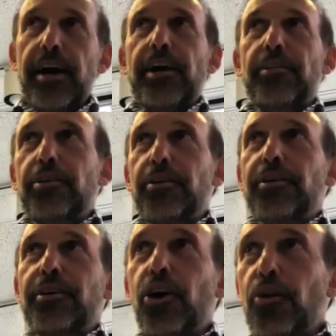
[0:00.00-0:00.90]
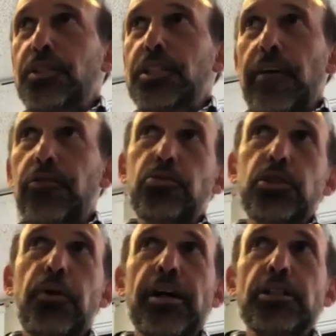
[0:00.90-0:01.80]
their home as comfortable
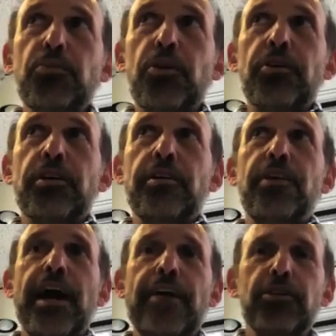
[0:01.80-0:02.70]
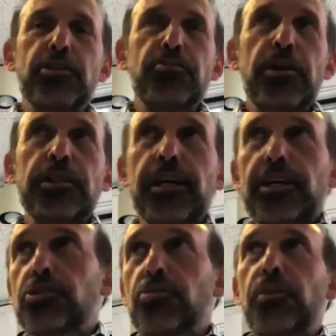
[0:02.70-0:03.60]
as possible, and if they have to spend the
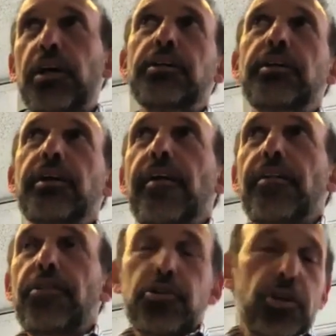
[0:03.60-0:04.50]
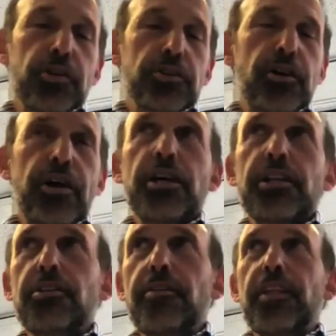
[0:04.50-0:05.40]
extra money, they'll do it. So I
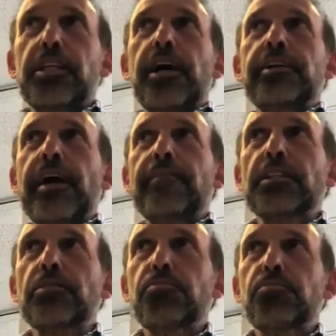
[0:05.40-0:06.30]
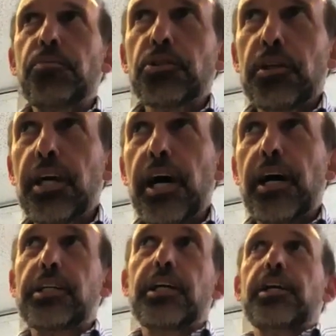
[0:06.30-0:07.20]
think the dynamics in people's
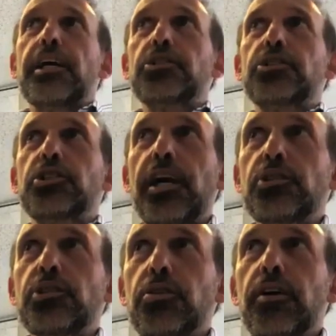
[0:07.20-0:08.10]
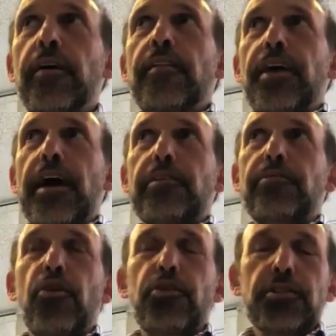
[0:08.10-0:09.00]
mentality has changed. With heavy
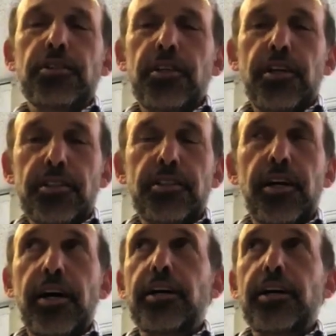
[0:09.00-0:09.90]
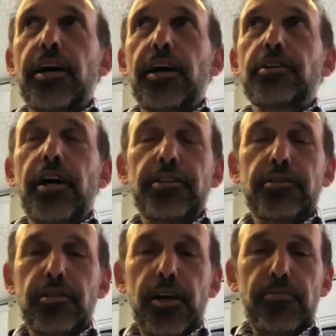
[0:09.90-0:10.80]
focus is
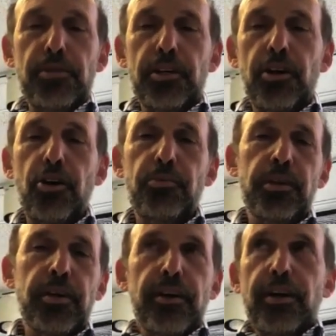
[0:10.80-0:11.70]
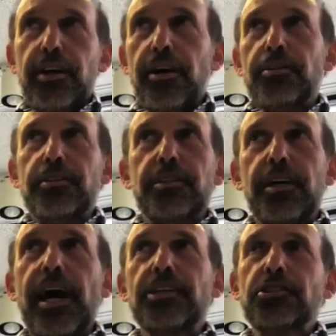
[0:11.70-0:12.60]
on being home, and it's a
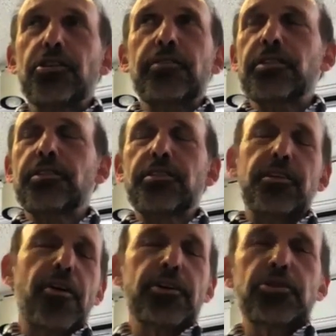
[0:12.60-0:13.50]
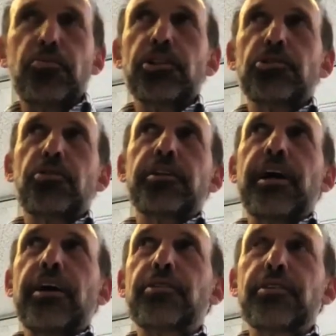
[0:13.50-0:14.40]
hassle even to go out to a restaurant
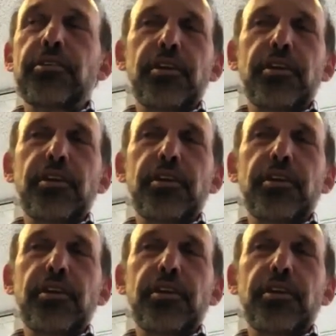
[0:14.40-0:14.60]
now, and